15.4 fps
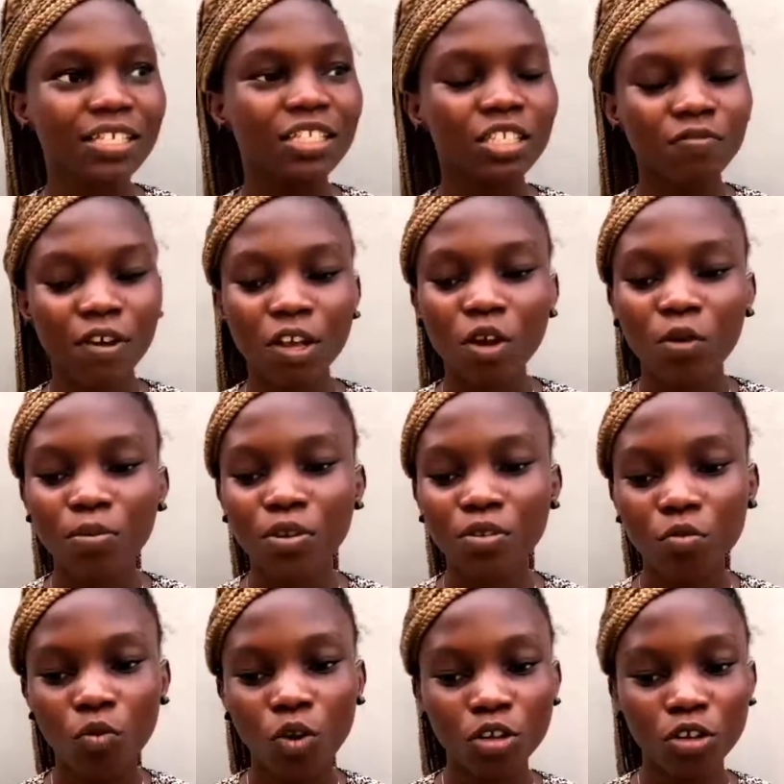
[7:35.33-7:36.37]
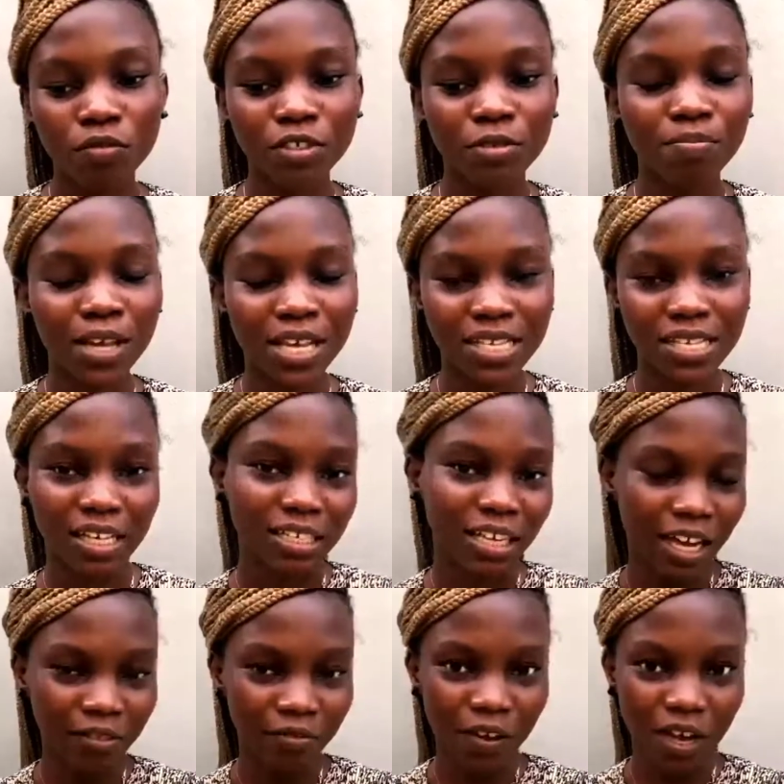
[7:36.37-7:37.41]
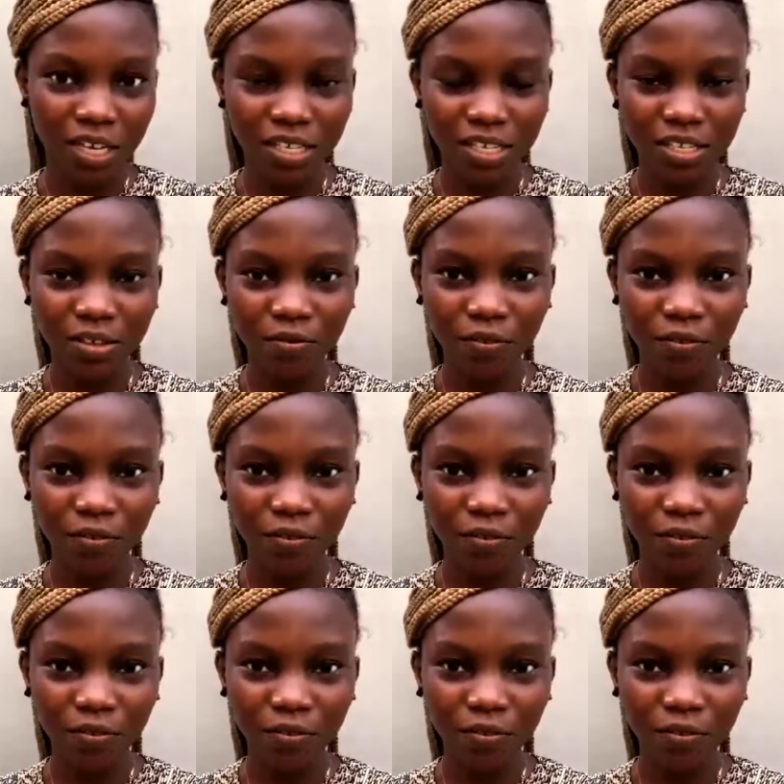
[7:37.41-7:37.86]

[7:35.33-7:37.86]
developing one of the best and advanced